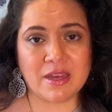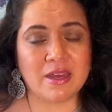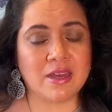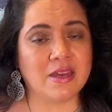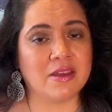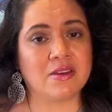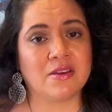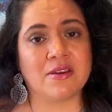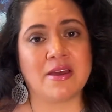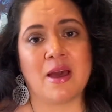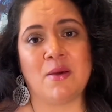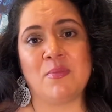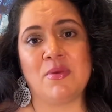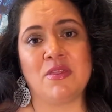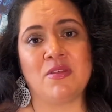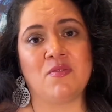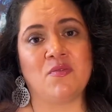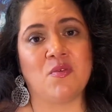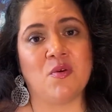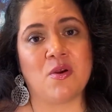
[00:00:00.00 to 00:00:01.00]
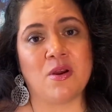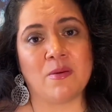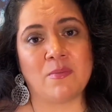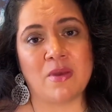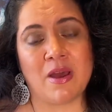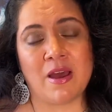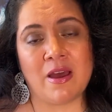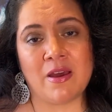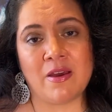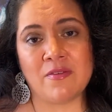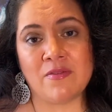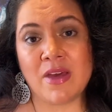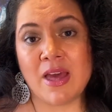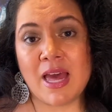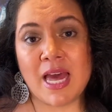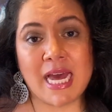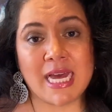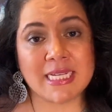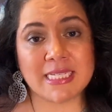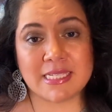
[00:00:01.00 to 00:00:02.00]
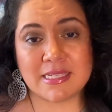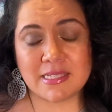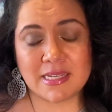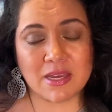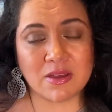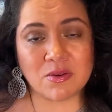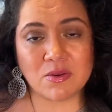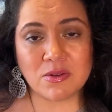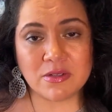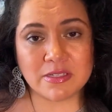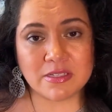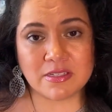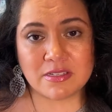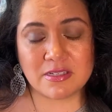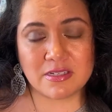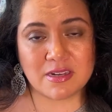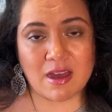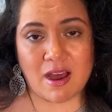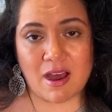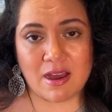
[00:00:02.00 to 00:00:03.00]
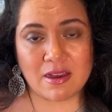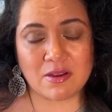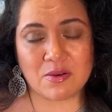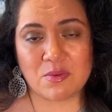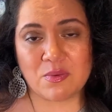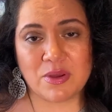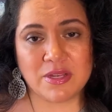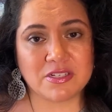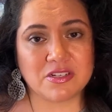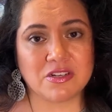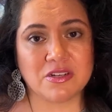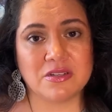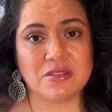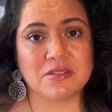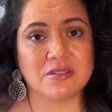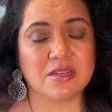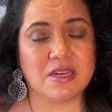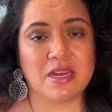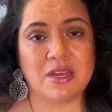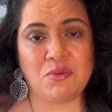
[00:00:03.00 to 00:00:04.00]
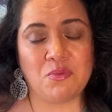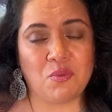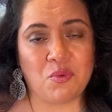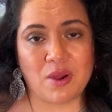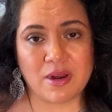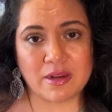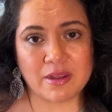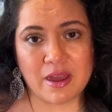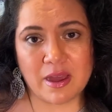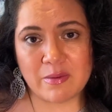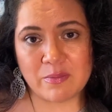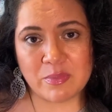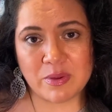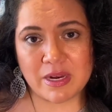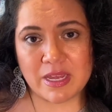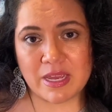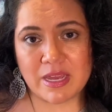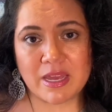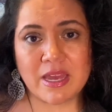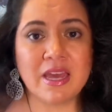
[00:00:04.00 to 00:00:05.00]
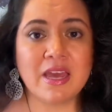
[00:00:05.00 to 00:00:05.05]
It could come in the form of a single stock, which is in one company.